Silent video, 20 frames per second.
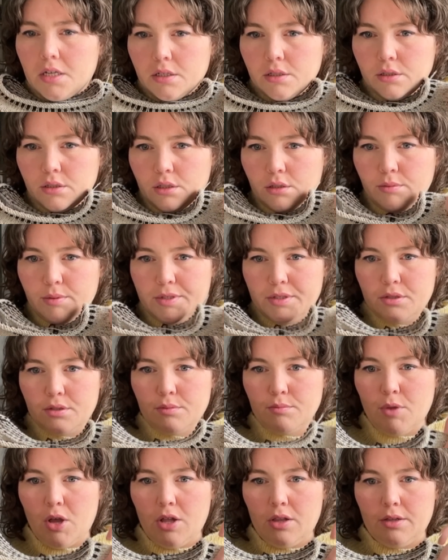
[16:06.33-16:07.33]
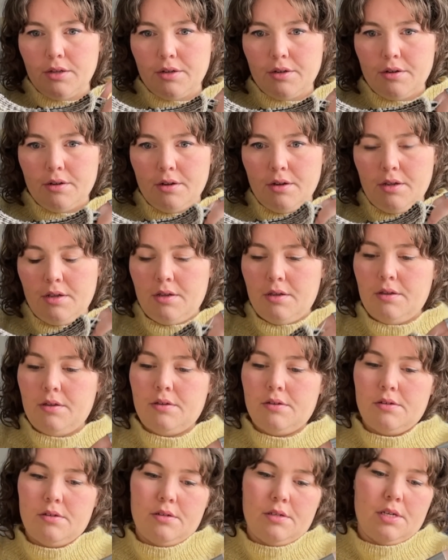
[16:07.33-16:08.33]
a little bit smaller
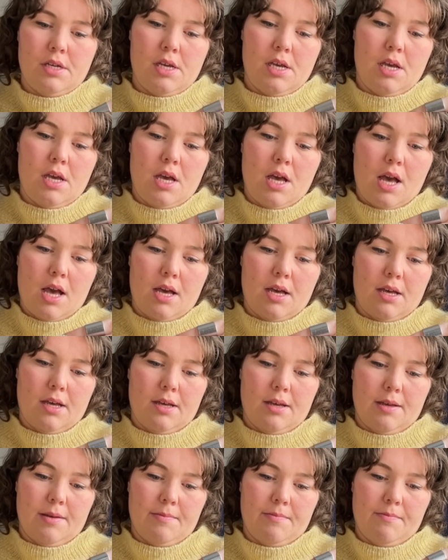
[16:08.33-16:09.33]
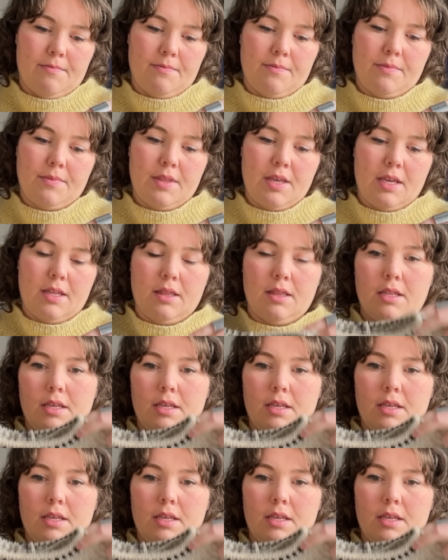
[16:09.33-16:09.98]
than